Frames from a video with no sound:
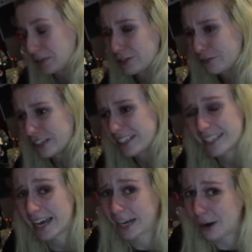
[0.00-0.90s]
Which is really
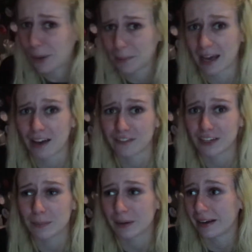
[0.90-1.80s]
sad. I know I'm
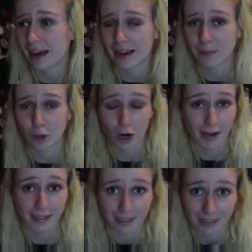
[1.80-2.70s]
laughing, but I am
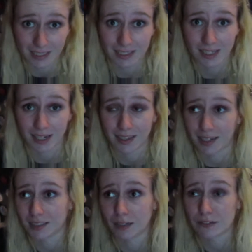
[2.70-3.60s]
crying on the inside
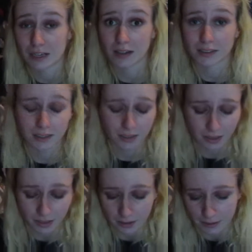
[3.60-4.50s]
that I left Scotland.
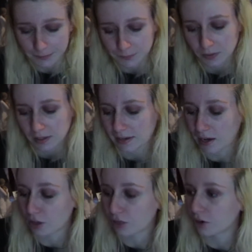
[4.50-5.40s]

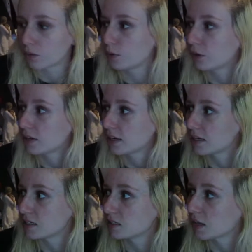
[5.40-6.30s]
Now the third book
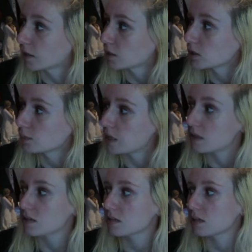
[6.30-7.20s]
is Scottish
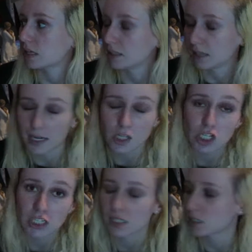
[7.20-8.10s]
Myths and
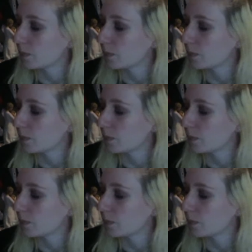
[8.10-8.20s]
Legends